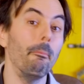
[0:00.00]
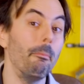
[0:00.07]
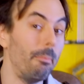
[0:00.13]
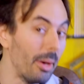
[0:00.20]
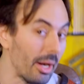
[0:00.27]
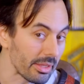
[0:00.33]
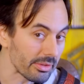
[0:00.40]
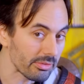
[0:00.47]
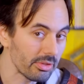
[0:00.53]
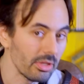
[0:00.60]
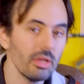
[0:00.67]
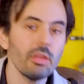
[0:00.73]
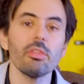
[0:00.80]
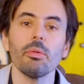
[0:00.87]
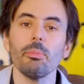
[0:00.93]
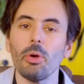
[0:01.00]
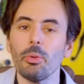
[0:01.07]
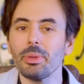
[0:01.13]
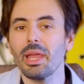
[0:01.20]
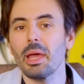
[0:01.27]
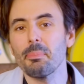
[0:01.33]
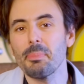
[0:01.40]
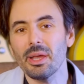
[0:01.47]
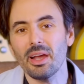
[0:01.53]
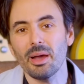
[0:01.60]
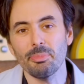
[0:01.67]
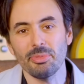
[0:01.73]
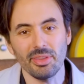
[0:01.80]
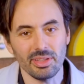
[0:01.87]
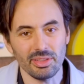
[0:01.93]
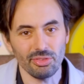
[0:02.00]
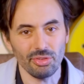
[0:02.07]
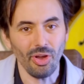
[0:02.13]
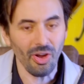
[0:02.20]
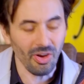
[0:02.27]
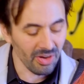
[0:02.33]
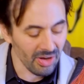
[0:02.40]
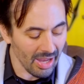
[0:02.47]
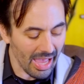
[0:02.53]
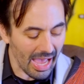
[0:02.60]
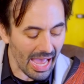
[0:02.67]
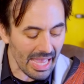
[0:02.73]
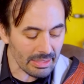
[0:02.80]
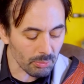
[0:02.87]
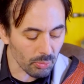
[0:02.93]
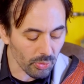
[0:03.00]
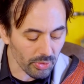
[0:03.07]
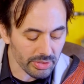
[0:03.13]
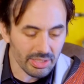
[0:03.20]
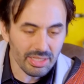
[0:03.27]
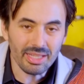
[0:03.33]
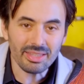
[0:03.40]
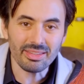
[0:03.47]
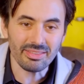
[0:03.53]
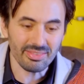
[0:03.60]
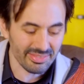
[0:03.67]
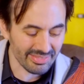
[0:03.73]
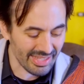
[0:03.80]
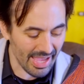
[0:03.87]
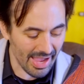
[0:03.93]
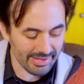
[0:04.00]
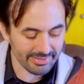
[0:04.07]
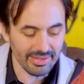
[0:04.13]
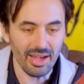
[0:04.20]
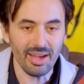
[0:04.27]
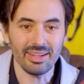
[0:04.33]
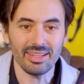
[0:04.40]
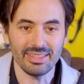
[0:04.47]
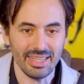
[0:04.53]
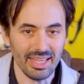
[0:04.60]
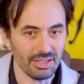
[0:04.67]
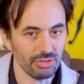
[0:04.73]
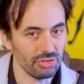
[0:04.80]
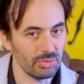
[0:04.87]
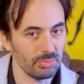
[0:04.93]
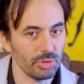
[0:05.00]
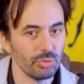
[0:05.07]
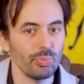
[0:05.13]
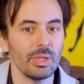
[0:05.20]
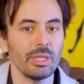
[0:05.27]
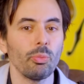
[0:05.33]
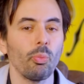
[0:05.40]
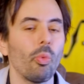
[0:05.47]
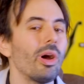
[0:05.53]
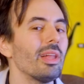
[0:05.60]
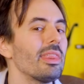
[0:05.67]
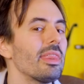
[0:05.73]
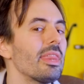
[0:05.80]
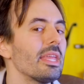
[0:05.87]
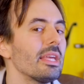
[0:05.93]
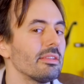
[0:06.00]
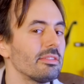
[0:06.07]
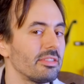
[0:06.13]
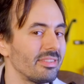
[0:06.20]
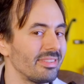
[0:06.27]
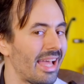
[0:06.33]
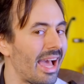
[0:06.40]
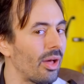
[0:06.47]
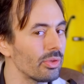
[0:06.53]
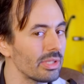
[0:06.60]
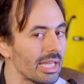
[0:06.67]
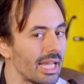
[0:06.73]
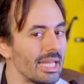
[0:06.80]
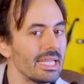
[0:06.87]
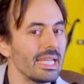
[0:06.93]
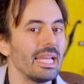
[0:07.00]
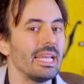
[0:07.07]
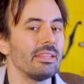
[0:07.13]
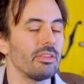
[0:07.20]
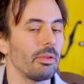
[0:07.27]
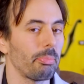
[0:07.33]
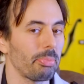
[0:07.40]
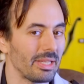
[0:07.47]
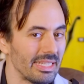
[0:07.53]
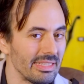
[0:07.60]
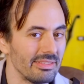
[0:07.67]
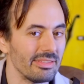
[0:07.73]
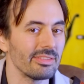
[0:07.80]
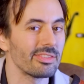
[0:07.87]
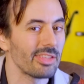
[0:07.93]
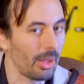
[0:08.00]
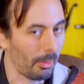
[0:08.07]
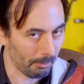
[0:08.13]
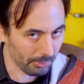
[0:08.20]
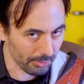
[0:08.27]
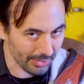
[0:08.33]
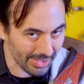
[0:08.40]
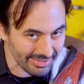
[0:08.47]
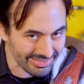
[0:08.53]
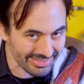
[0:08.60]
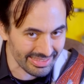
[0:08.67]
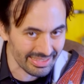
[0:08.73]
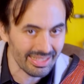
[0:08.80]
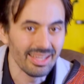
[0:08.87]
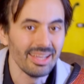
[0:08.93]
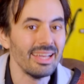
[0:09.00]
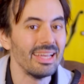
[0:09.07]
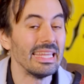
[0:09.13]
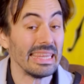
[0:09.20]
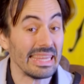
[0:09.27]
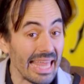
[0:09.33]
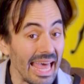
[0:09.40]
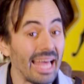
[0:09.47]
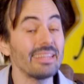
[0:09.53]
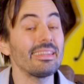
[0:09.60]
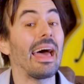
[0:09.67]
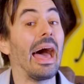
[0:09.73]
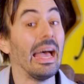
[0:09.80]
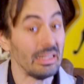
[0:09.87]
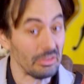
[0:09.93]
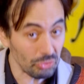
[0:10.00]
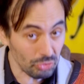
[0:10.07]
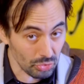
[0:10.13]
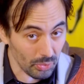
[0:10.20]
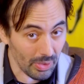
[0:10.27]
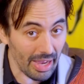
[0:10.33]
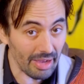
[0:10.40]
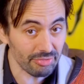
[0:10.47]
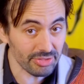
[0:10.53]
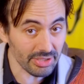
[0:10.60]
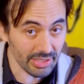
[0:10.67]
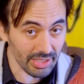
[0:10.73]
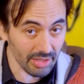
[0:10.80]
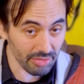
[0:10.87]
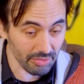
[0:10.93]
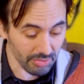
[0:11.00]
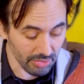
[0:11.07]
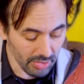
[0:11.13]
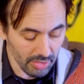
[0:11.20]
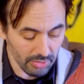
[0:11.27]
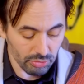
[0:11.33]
But the moment I pick up the guitar, I am working on this tactile connection between what things sound like and the places I'm pressing. And that I do have together.